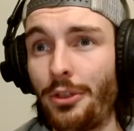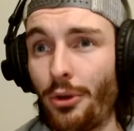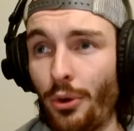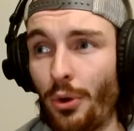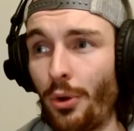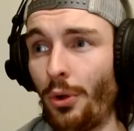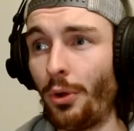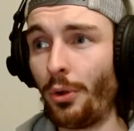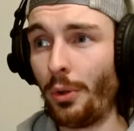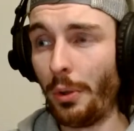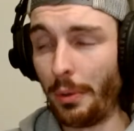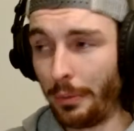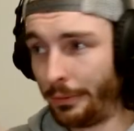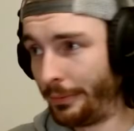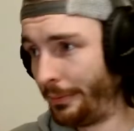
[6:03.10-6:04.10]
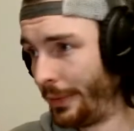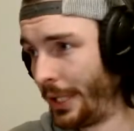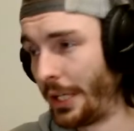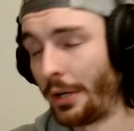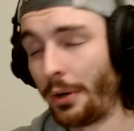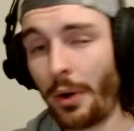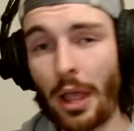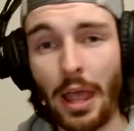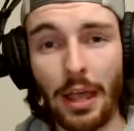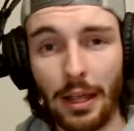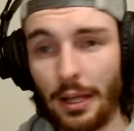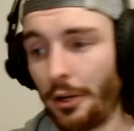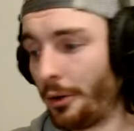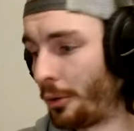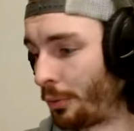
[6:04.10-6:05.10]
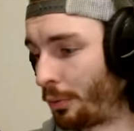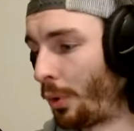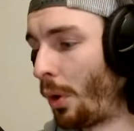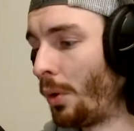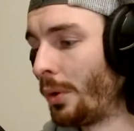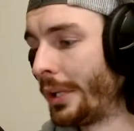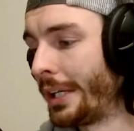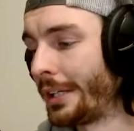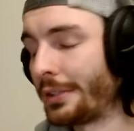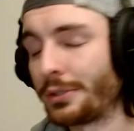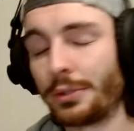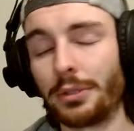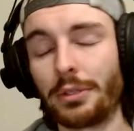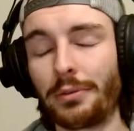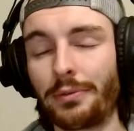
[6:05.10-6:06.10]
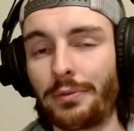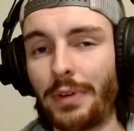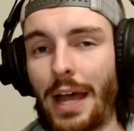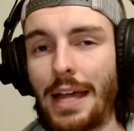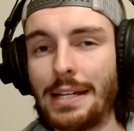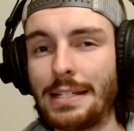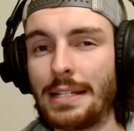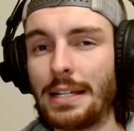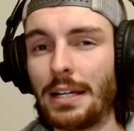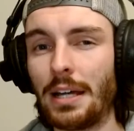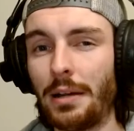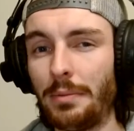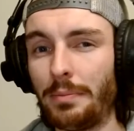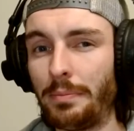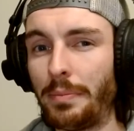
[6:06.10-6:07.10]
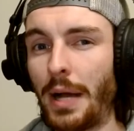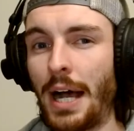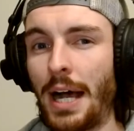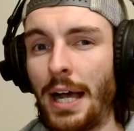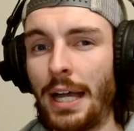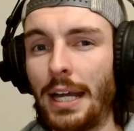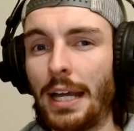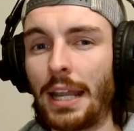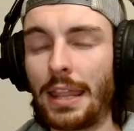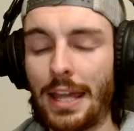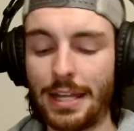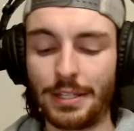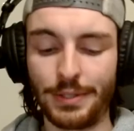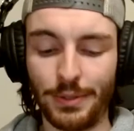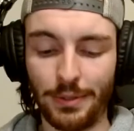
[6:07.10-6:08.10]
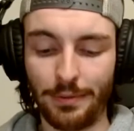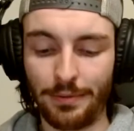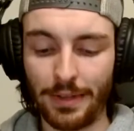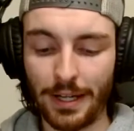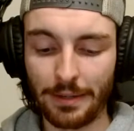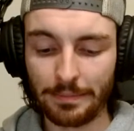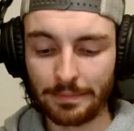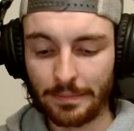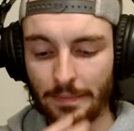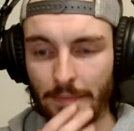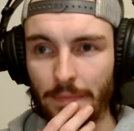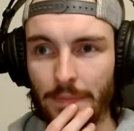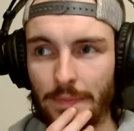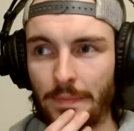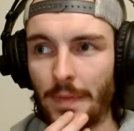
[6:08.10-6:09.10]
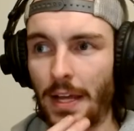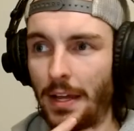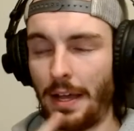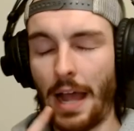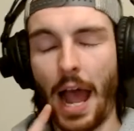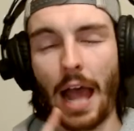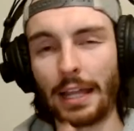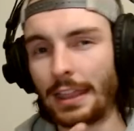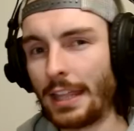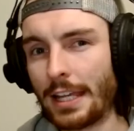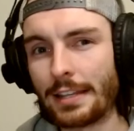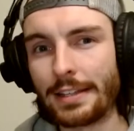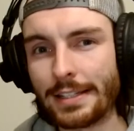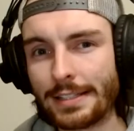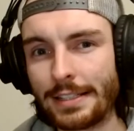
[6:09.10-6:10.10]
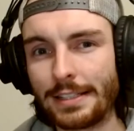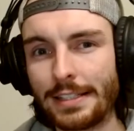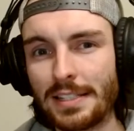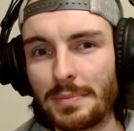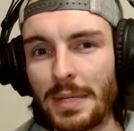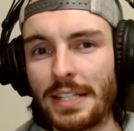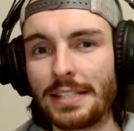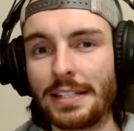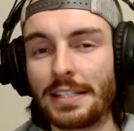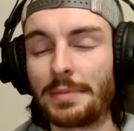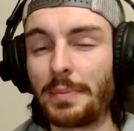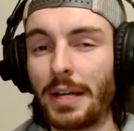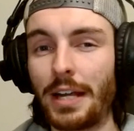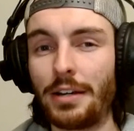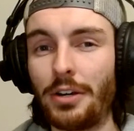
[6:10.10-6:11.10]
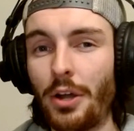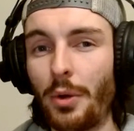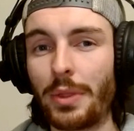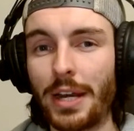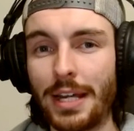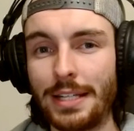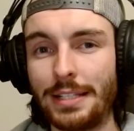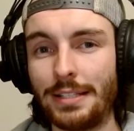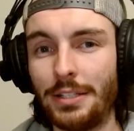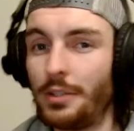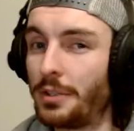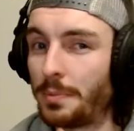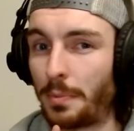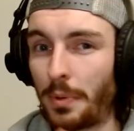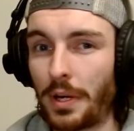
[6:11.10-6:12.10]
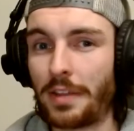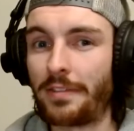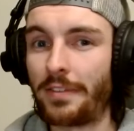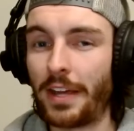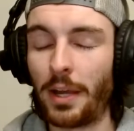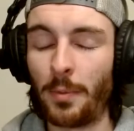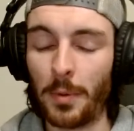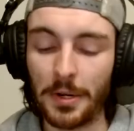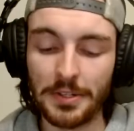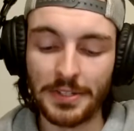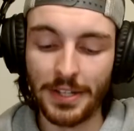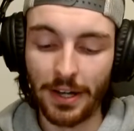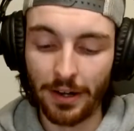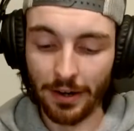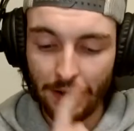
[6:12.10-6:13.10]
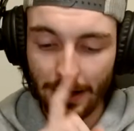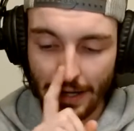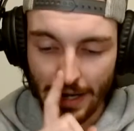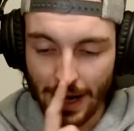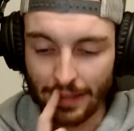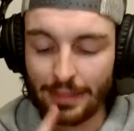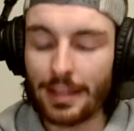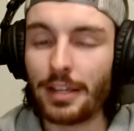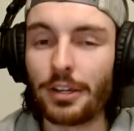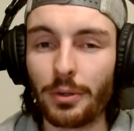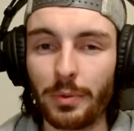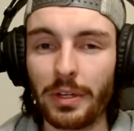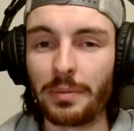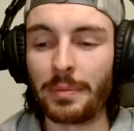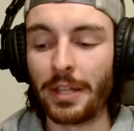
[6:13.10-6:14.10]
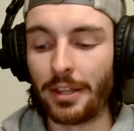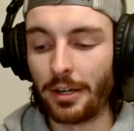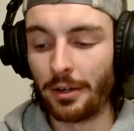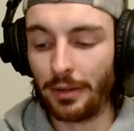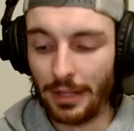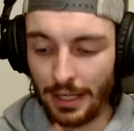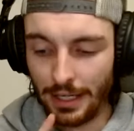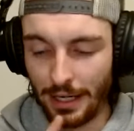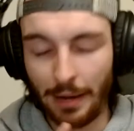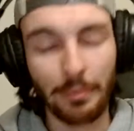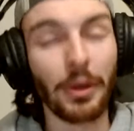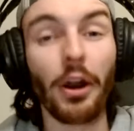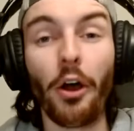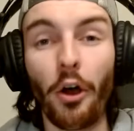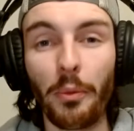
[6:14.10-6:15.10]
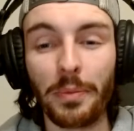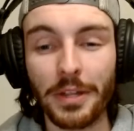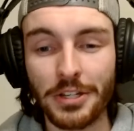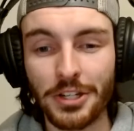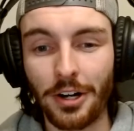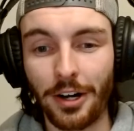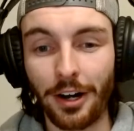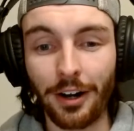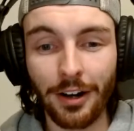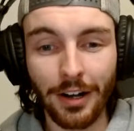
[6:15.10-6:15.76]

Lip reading: whole, rolling sort of idea behind that sort of thing. I think that sentence made sense, but I know that I used pretty vague words there. I think you're with me, though. I'm going to hope that you are.